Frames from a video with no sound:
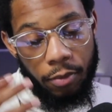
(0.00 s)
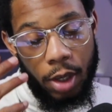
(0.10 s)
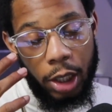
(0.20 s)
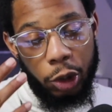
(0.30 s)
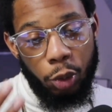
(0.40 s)

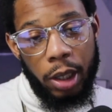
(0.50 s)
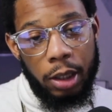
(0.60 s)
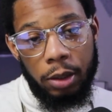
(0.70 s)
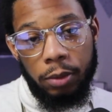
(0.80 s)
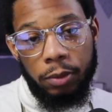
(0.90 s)
a
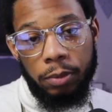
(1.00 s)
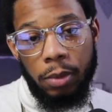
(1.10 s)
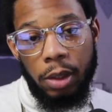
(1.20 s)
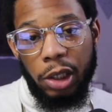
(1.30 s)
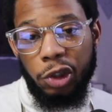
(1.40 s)
dream
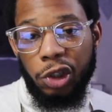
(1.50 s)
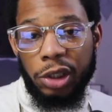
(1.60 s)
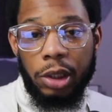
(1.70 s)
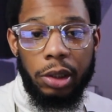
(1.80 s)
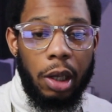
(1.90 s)
is just
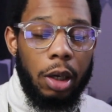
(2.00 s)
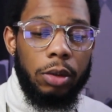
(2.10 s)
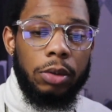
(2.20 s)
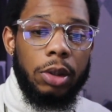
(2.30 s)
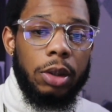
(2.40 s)
a
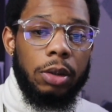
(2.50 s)
thought